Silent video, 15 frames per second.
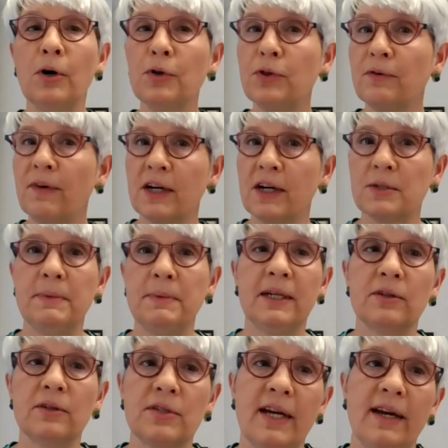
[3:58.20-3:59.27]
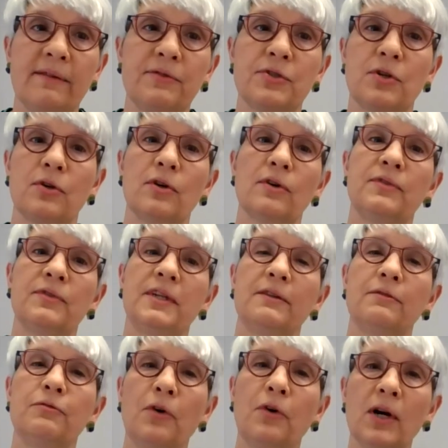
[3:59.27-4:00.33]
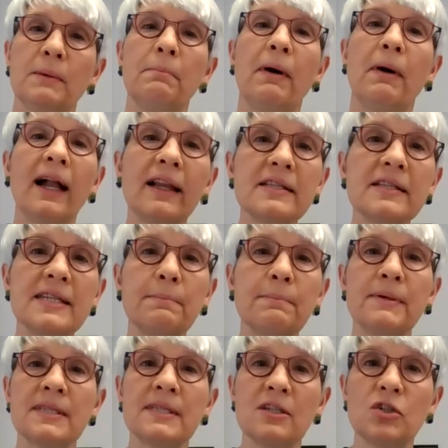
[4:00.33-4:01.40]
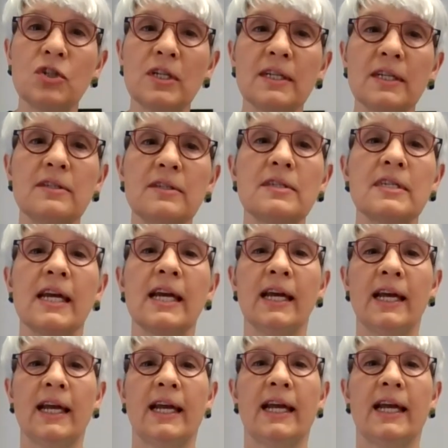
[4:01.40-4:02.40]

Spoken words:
Both of our speakers have served in foreign policy positions.